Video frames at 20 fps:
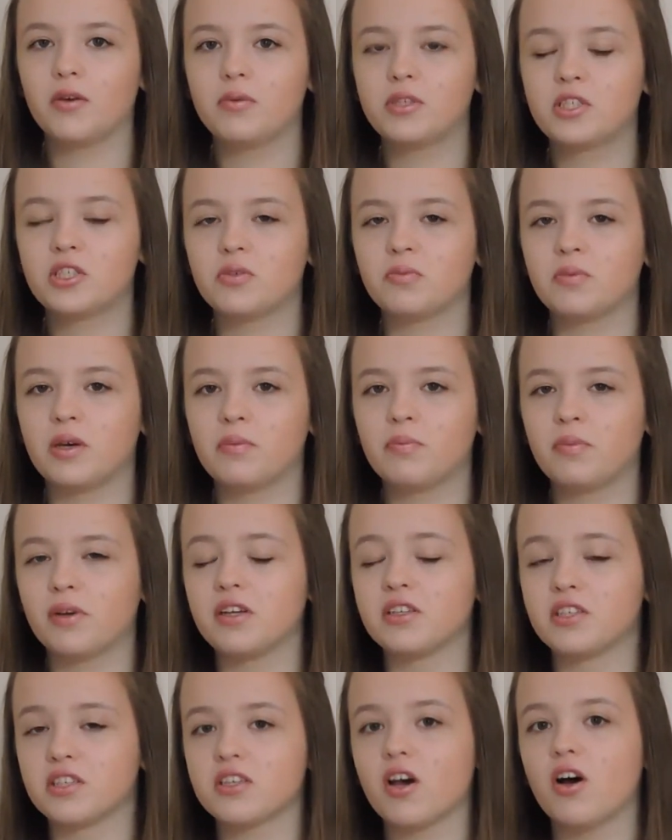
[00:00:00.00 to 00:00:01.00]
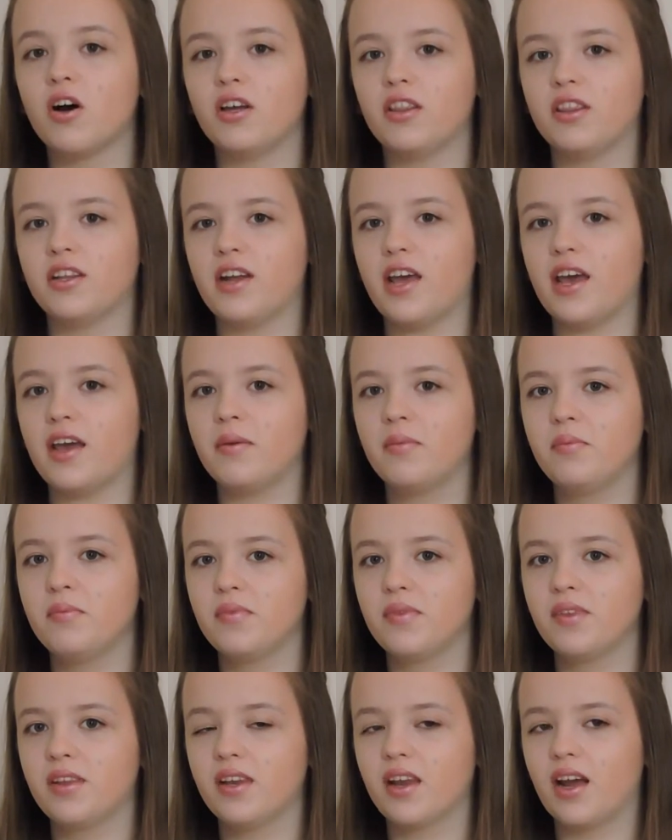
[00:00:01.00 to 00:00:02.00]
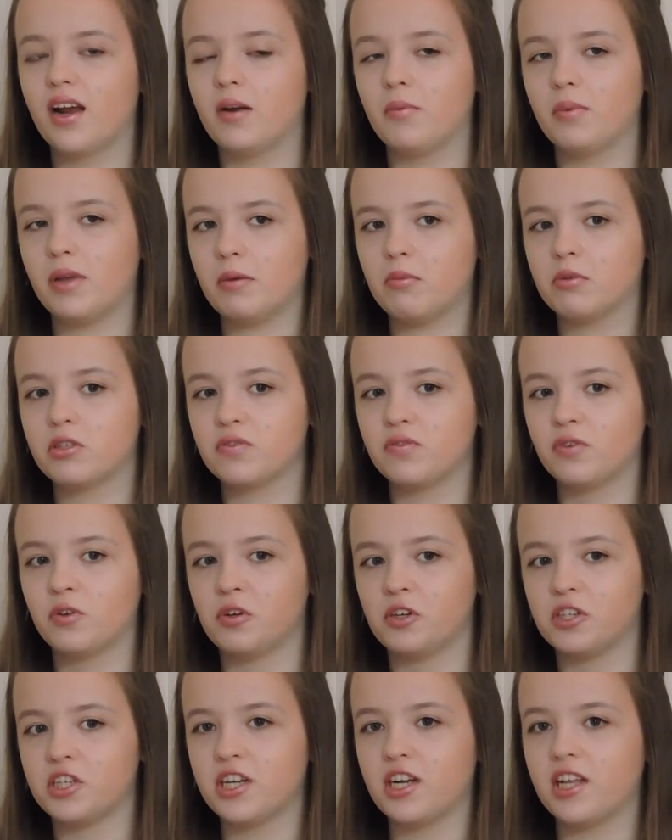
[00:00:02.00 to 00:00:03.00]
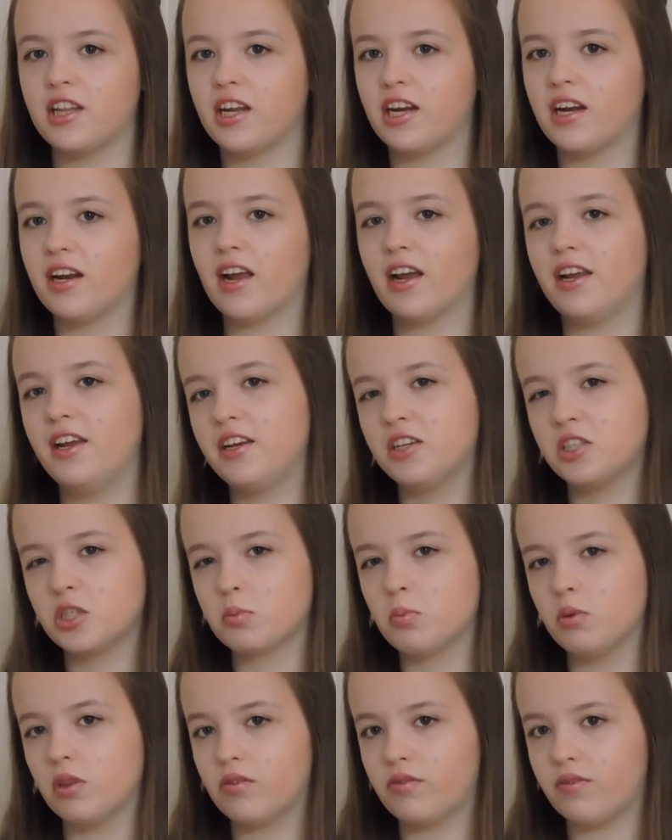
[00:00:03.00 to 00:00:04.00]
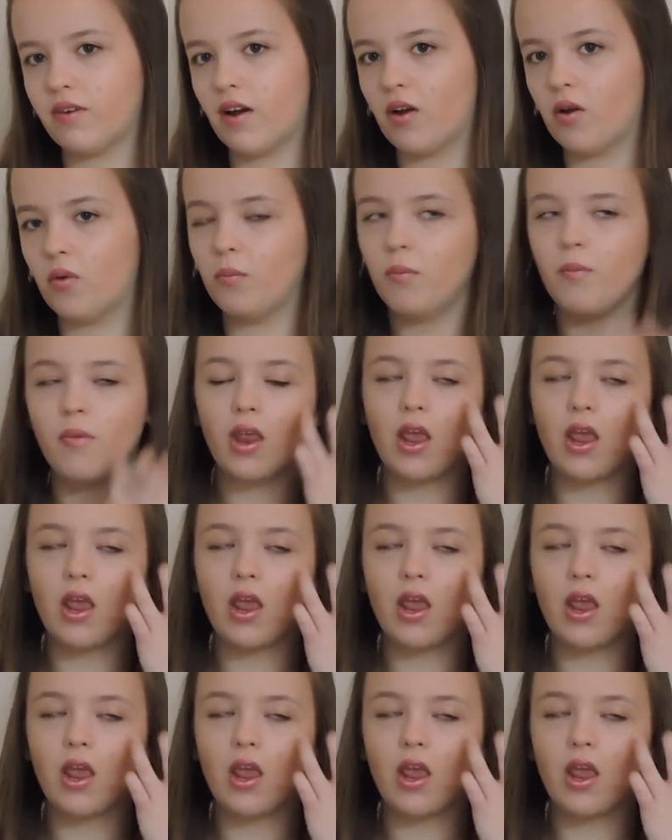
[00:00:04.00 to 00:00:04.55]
summer because it's hot in the day and I'll be able to function, and then at night you can just put the fan on.